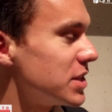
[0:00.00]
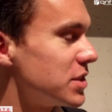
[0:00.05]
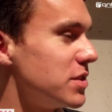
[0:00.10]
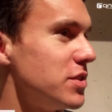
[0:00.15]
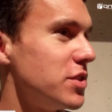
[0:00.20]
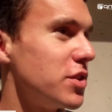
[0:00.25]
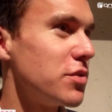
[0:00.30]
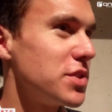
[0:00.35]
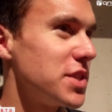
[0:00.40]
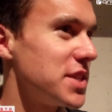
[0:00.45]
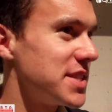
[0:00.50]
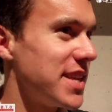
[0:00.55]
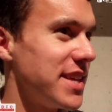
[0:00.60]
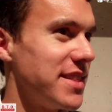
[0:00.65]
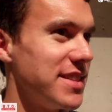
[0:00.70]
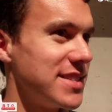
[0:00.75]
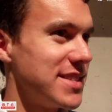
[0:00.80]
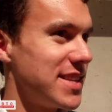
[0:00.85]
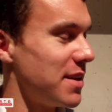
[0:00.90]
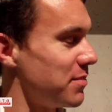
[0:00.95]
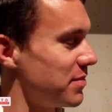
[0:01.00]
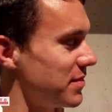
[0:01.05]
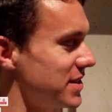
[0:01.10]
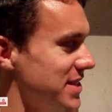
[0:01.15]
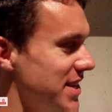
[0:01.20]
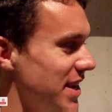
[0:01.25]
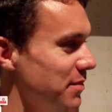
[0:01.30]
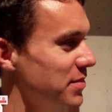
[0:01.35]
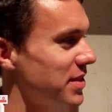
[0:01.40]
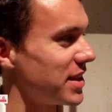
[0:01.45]
don't just send the
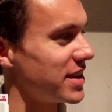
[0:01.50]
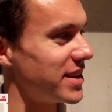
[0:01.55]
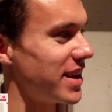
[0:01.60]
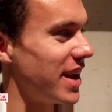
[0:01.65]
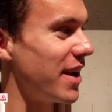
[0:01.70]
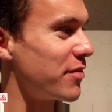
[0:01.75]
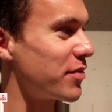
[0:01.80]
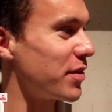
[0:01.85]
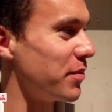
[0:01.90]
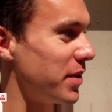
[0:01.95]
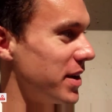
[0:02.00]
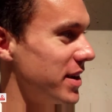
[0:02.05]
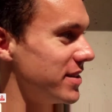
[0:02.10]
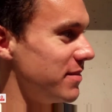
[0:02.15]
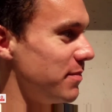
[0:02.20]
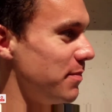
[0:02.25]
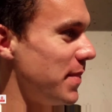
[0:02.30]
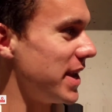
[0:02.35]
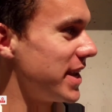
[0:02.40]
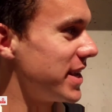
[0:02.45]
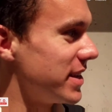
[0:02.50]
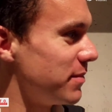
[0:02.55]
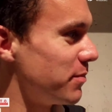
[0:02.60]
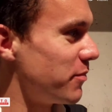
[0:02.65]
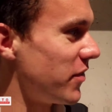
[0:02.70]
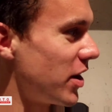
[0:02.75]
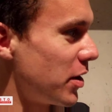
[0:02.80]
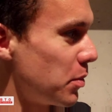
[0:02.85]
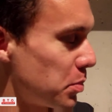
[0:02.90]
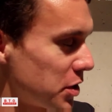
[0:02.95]
same thing to everyone. Make it
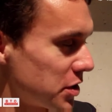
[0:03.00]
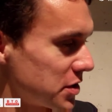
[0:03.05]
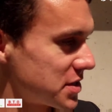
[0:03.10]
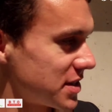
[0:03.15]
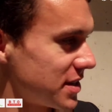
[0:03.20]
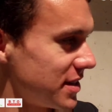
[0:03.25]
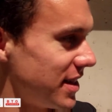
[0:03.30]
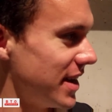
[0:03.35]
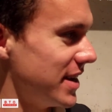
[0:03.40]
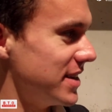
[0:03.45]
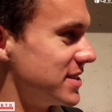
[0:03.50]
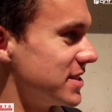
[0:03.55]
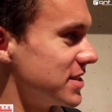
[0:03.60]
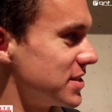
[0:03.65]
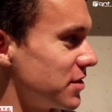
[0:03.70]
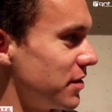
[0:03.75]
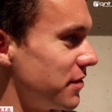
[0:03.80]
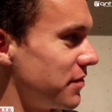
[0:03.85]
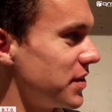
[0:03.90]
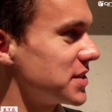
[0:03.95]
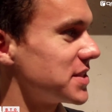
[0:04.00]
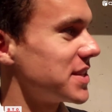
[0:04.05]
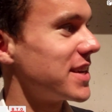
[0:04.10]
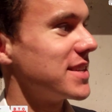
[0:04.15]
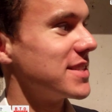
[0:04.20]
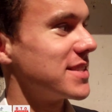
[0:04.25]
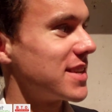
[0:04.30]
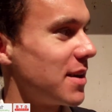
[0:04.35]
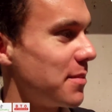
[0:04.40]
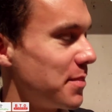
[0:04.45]
very personalized, and so it feels like
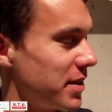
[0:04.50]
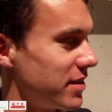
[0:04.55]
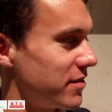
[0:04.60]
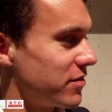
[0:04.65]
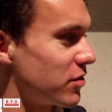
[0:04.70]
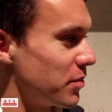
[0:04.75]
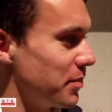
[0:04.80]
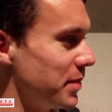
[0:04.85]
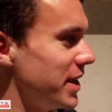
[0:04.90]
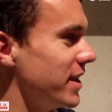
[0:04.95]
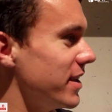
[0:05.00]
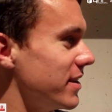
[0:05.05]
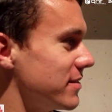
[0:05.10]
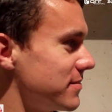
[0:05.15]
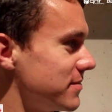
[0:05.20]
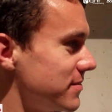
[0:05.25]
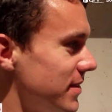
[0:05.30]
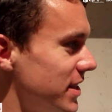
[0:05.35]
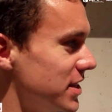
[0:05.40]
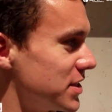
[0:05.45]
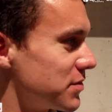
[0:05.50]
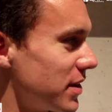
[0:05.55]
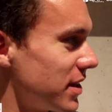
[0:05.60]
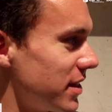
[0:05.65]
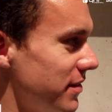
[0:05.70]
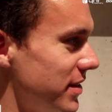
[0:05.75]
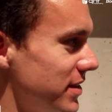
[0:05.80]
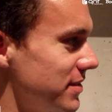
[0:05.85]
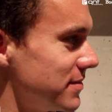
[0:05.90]
it's coming from me. It's relevant.